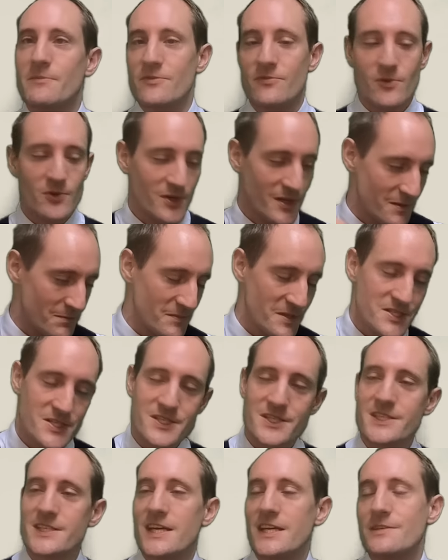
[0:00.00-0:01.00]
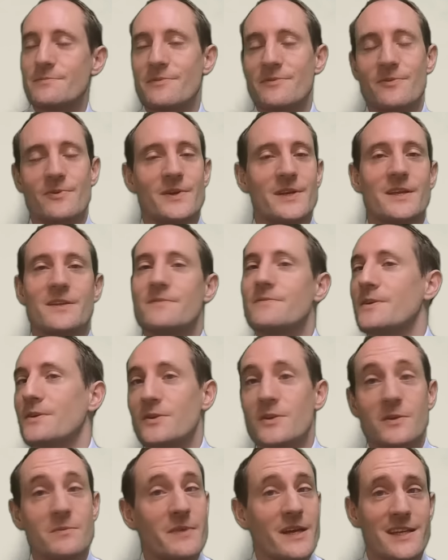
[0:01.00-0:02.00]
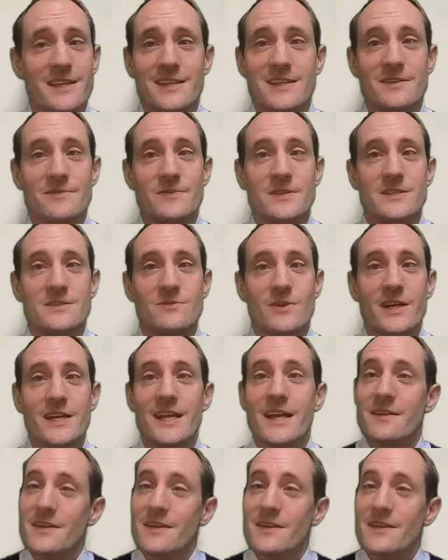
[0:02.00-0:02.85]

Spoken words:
before an admissions test, before an interview could make the difference, right?